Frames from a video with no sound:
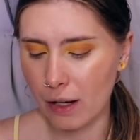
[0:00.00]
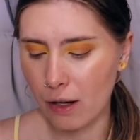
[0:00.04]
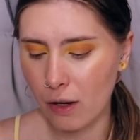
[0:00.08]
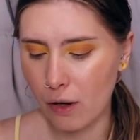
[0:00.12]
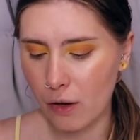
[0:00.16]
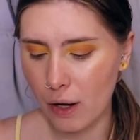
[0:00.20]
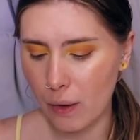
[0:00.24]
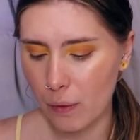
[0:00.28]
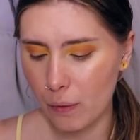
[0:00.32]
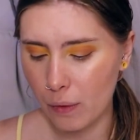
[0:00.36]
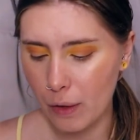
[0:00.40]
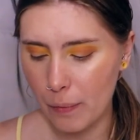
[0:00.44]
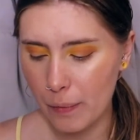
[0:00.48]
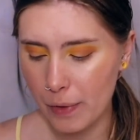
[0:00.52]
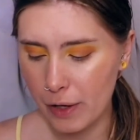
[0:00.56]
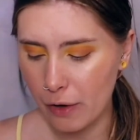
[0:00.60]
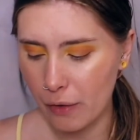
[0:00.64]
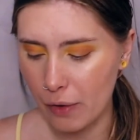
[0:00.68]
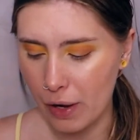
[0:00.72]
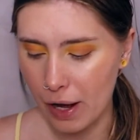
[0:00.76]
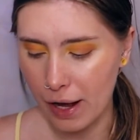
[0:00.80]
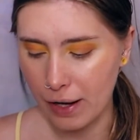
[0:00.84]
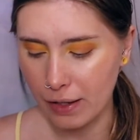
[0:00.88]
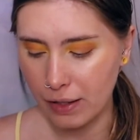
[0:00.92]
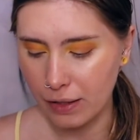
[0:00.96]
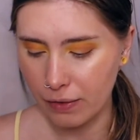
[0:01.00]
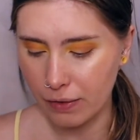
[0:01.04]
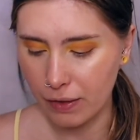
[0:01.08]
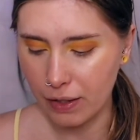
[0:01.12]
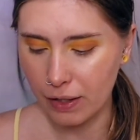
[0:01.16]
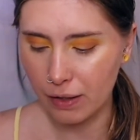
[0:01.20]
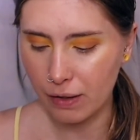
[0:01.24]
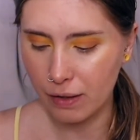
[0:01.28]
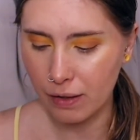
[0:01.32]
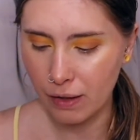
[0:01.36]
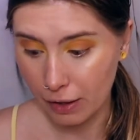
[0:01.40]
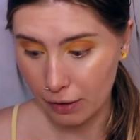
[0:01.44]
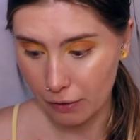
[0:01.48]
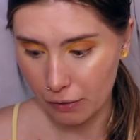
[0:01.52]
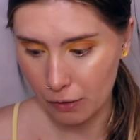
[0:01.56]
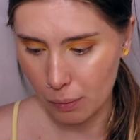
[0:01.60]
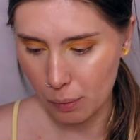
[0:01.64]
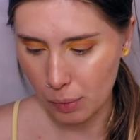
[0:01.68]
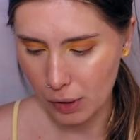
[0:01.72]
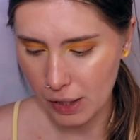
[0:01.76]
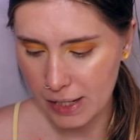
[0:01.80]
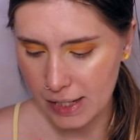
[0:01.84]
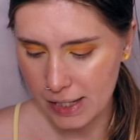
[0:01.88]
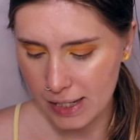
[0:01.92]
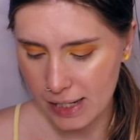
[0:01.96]
okay, well let me go ahead and then like
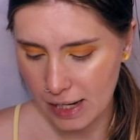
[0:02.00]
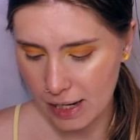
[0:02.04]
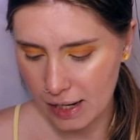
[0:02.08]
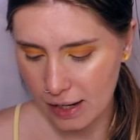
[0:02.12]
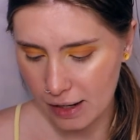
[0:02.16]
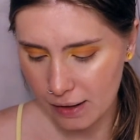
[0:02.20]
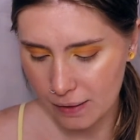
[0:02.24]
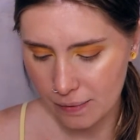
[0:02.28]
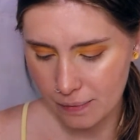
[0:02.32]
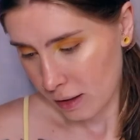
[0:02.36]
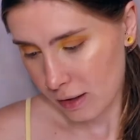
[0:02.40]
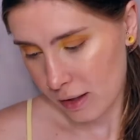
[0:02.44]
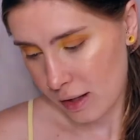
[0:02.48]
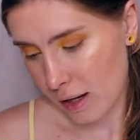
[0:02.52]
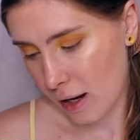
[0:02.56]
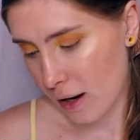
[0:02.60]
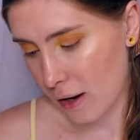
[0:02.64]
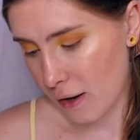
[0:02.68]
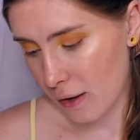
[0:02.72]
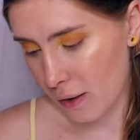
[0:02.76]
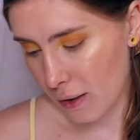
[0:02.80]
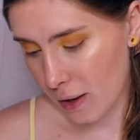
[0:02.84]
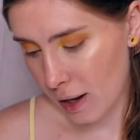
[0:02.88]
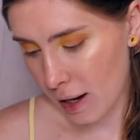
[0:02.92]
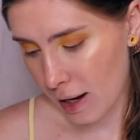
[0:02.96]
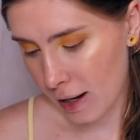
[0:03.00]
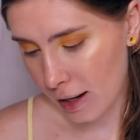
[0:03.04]
replace it. So